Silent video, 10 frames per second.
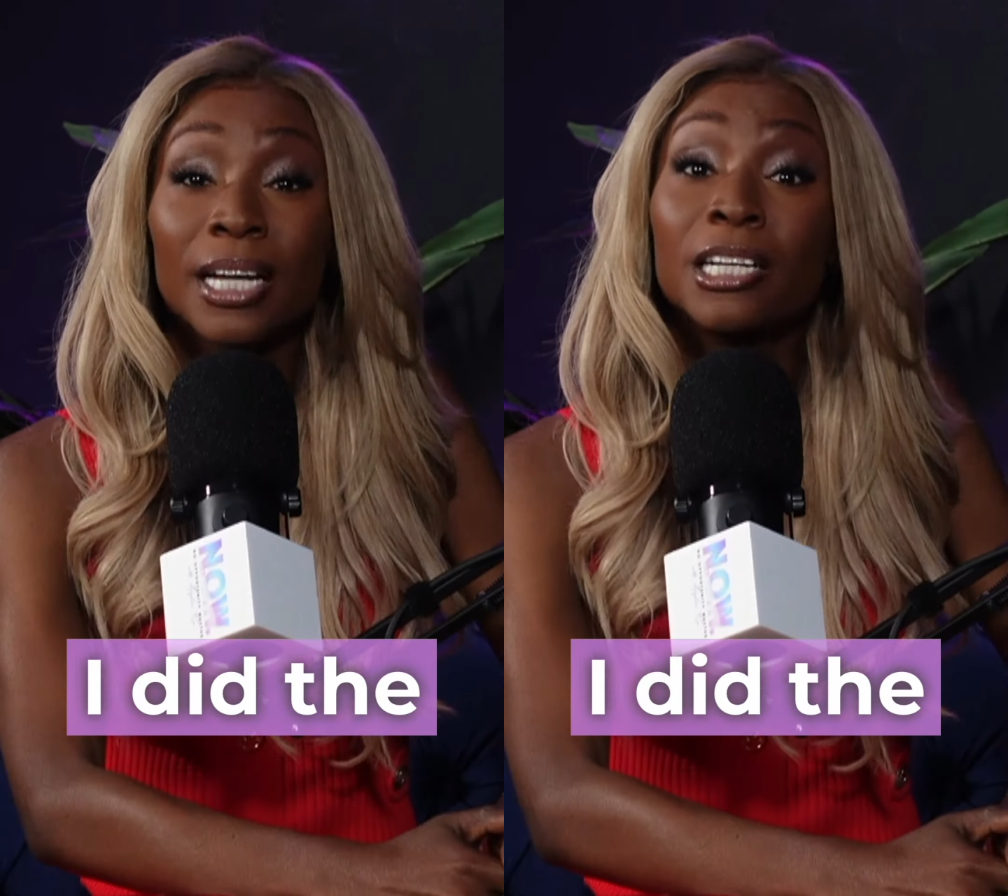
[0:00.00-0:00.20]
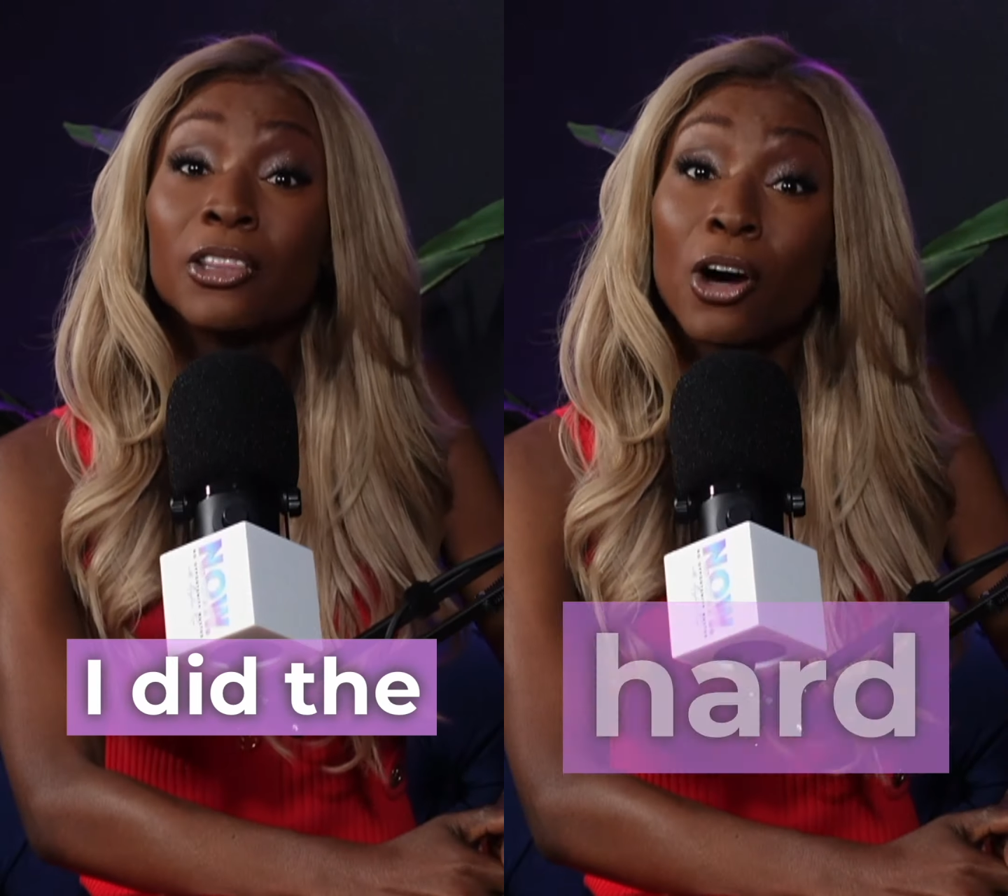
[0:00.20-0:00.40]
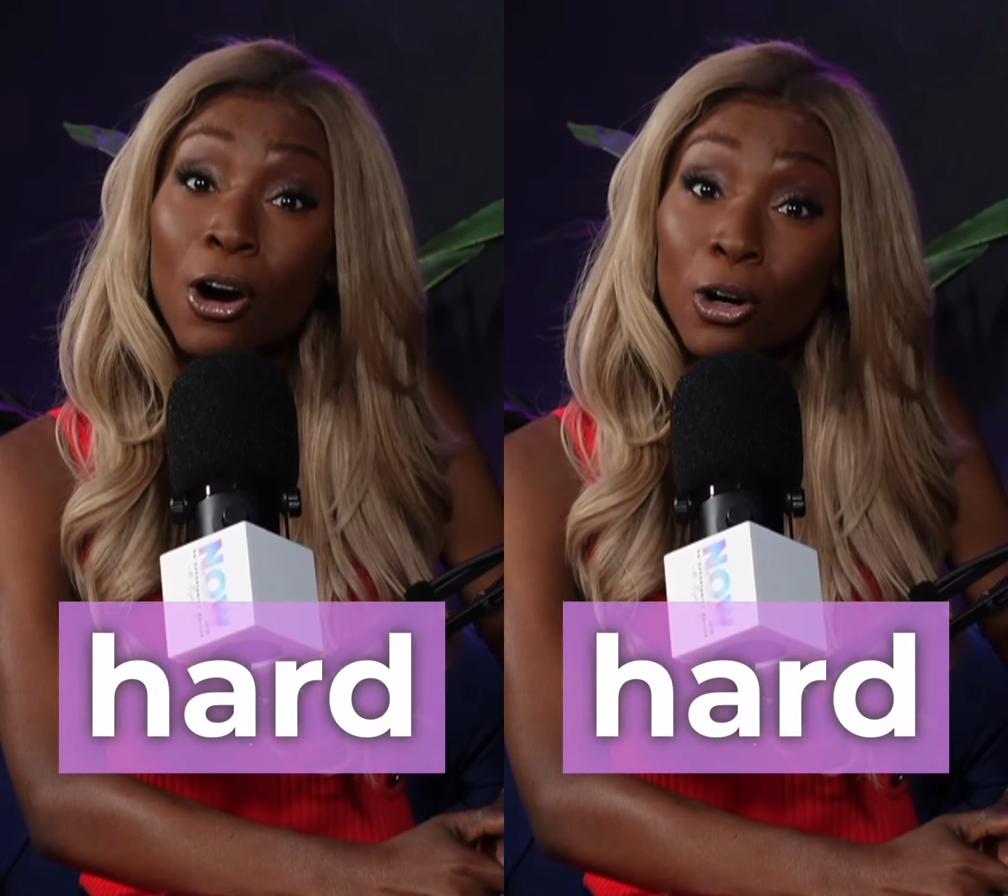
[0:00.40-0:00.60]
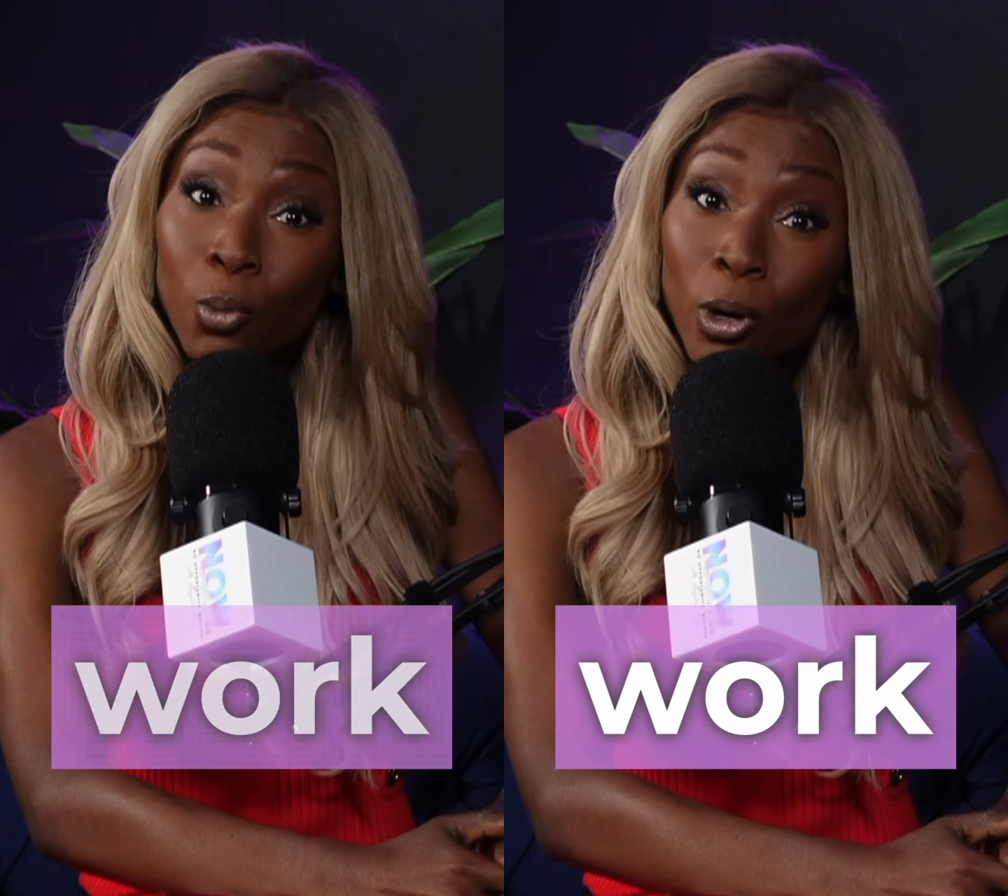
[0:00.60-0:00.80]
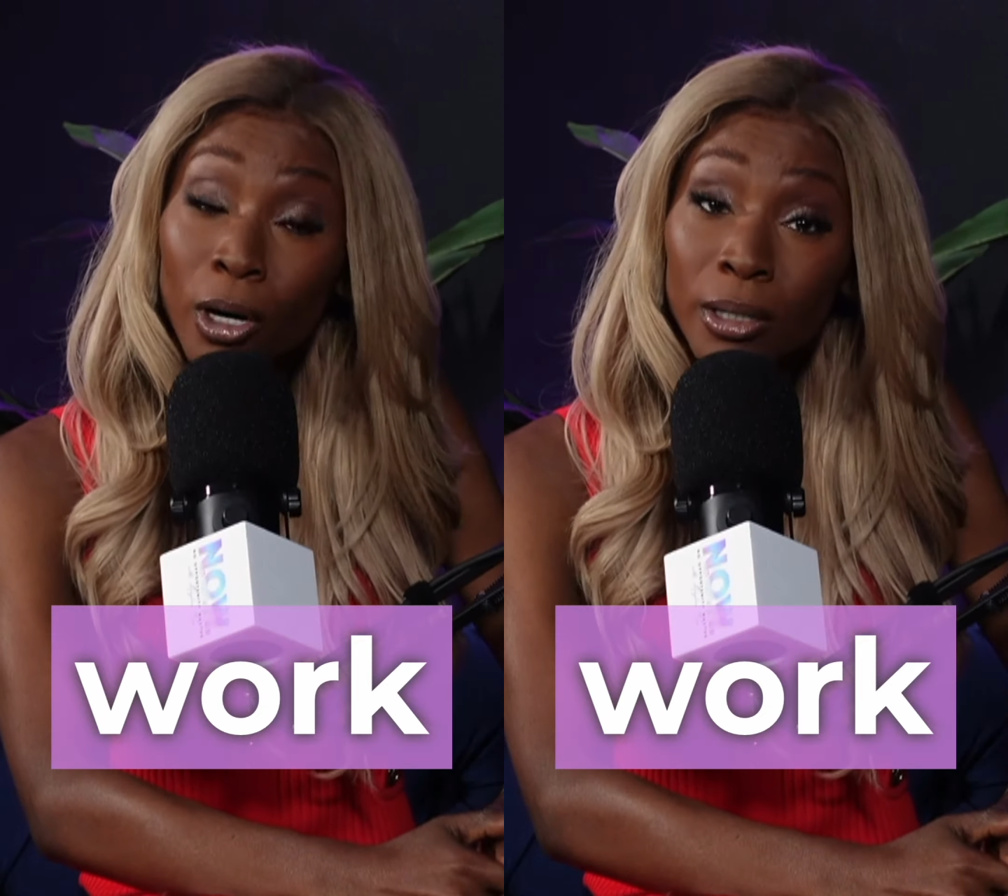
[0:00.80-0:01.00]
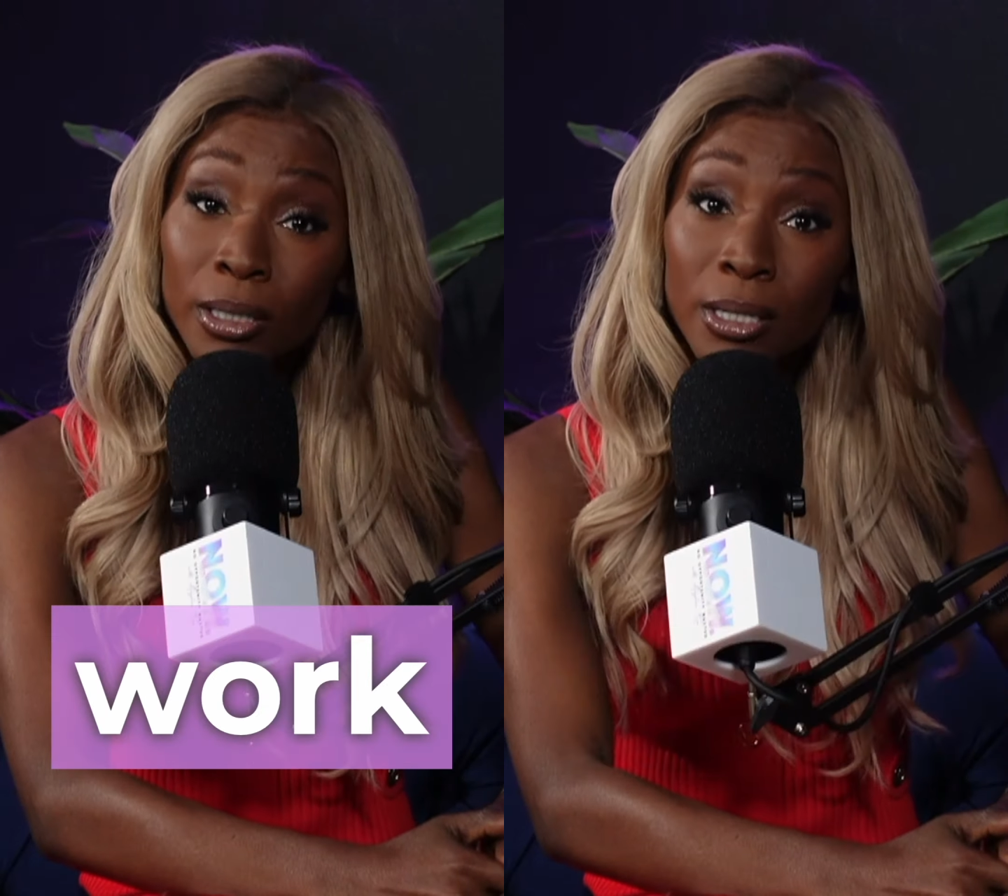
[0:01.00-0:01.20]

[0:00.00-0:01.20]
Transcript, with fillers: I did the hard work